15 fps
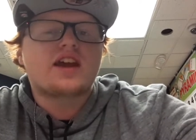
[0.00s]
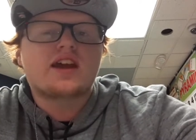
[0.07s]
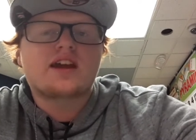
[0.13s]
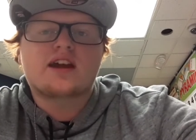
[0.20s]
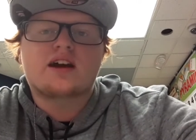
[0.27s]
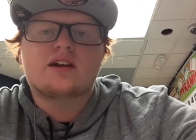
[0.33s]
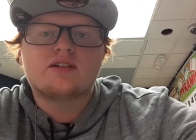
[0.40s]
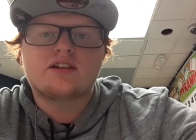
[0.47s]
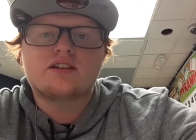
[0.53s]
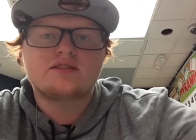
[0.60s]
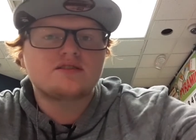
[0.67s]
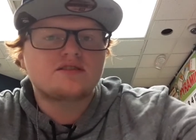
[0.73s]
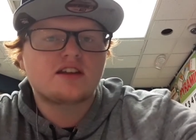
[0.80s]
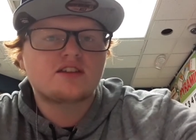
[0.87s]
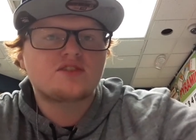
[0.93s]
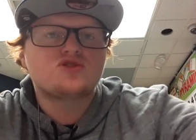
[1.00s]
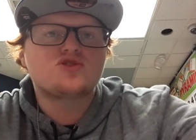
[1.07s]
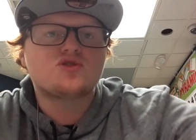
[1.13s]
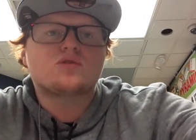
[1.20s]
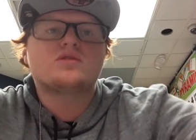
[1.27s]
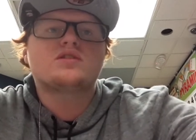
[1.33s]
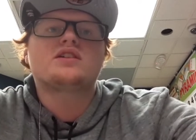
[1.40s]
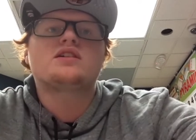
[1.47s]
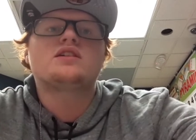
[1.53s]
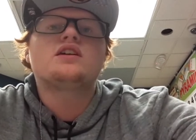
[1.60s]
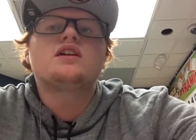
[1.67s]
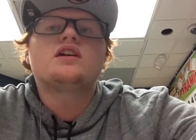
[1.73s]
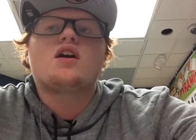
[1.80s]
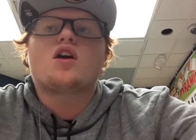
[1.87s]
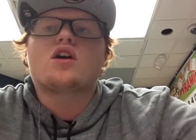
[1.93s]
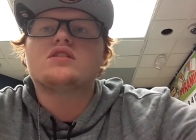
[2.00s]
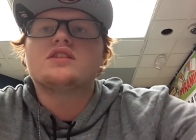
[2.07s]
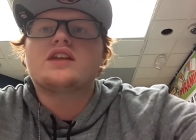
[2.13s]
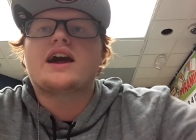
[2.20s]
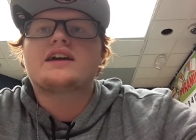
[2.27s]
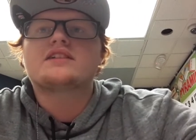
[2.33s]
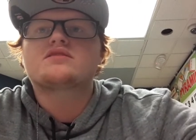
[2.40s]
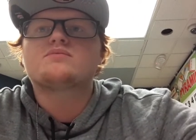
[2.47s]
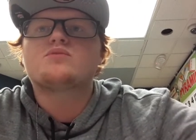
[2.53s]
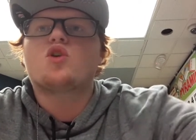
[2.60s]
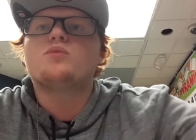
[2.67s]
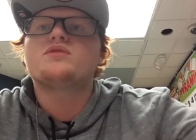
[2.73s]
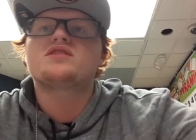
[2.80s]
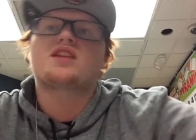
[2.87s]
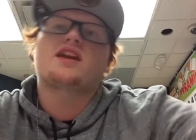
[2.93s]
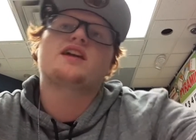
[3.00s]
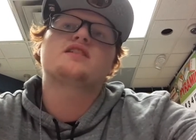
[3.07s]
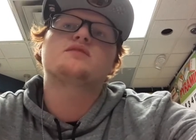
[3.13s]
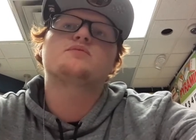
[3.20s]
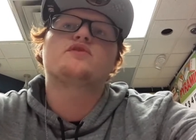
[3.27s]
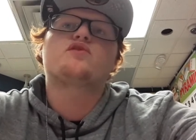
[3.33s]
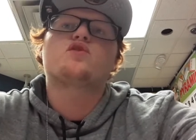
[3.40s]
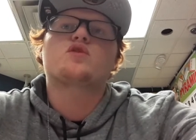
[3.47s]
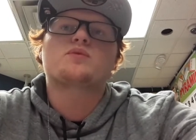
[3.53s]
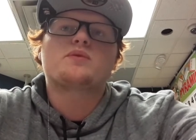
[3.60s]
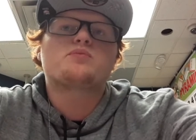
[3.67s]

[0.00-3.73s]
hang out and just enjoy our last moments together before we